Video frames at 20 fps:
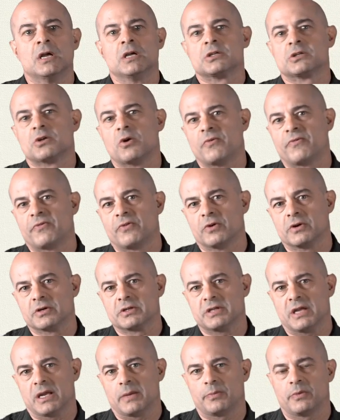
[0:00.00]
So for
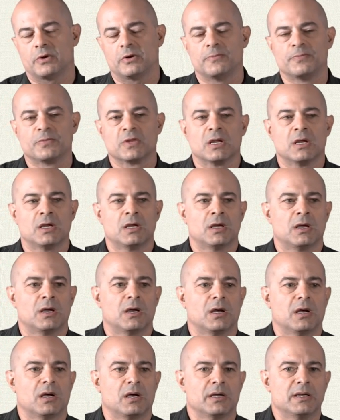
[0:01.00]
example,
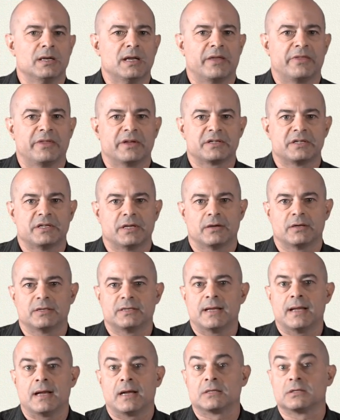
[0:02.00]
in ethics, there are
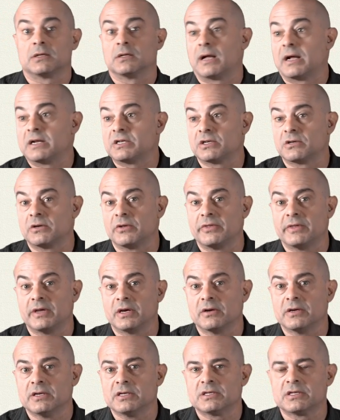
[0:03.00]
deontological
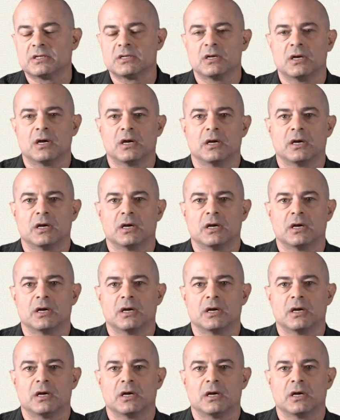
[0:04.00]
theories,